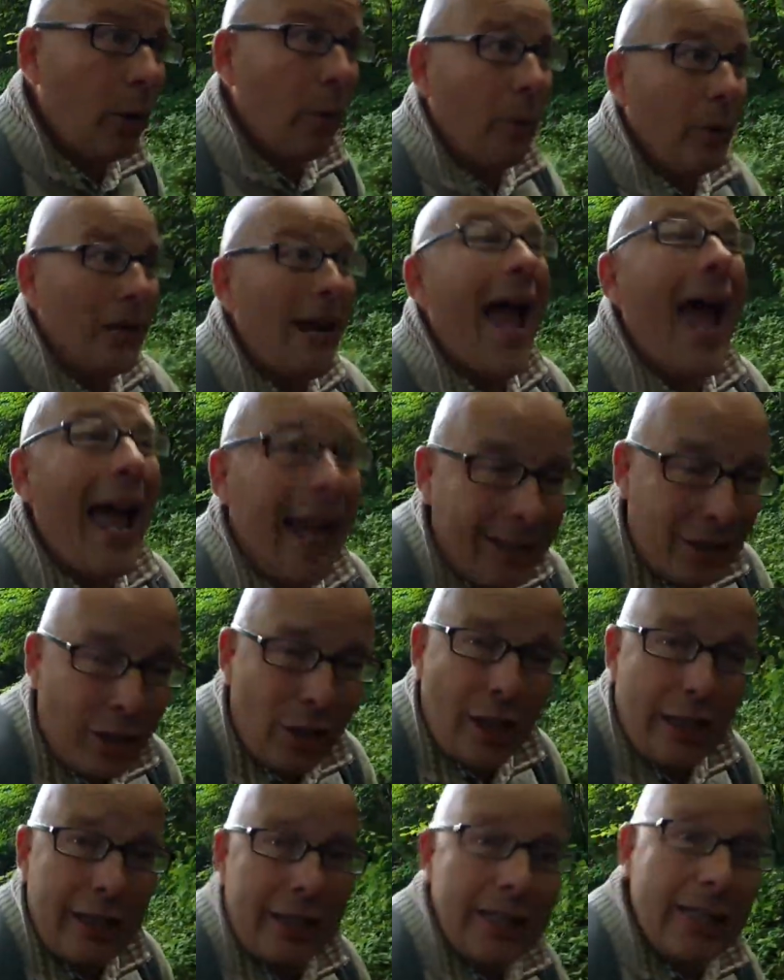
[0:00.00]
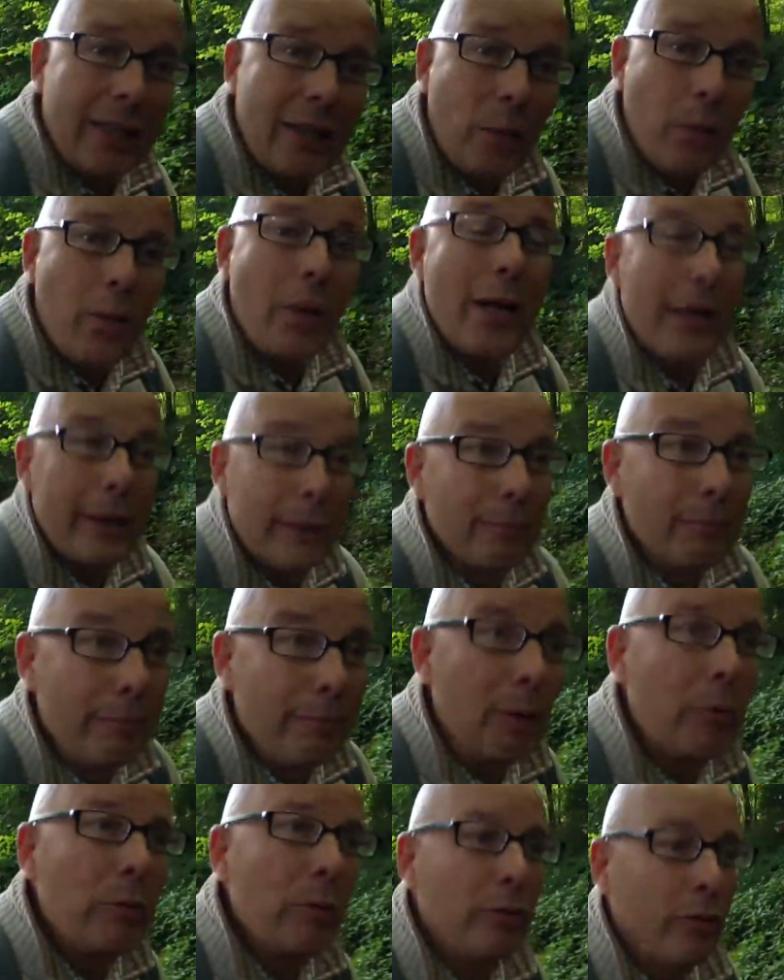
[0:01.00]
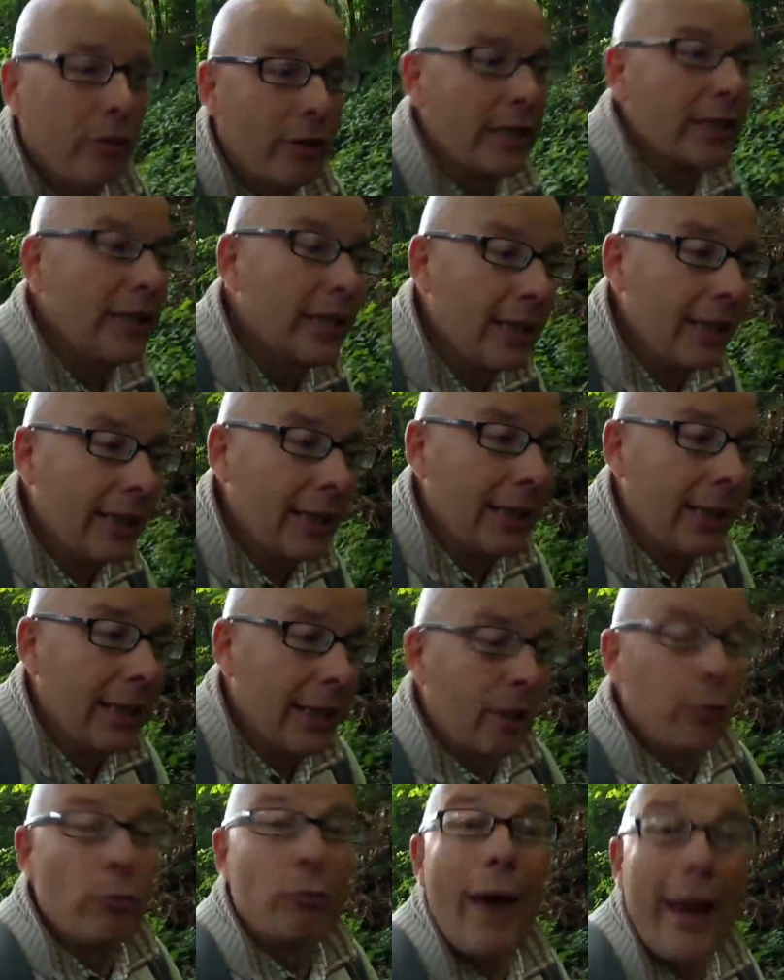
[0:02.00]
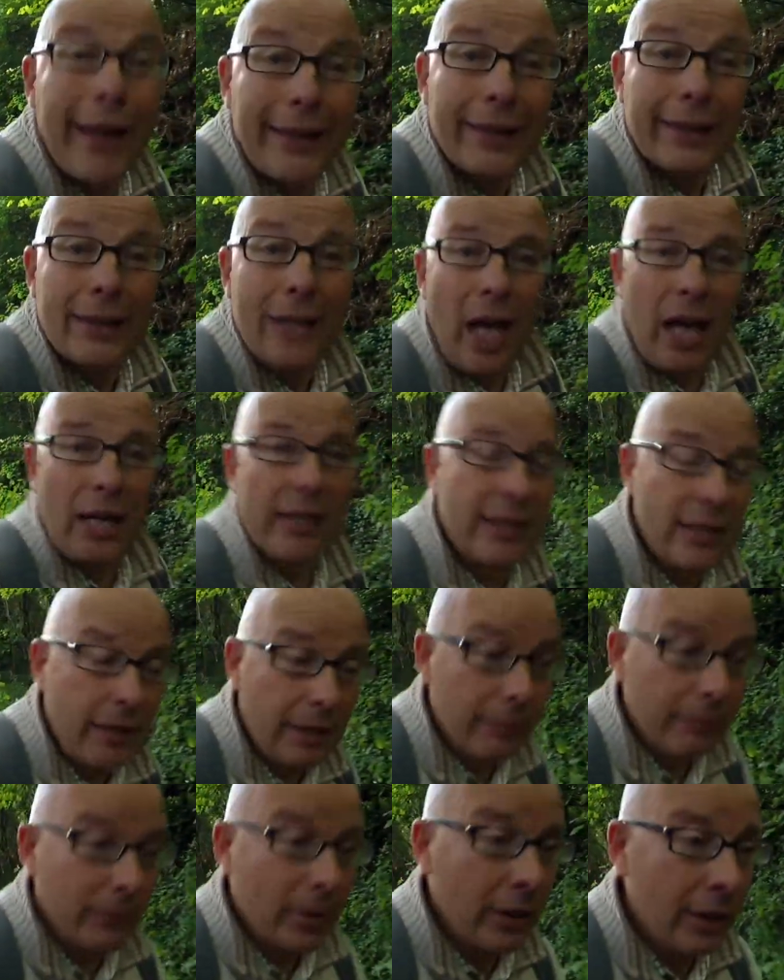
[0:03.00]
but actually William Baldry recognised him.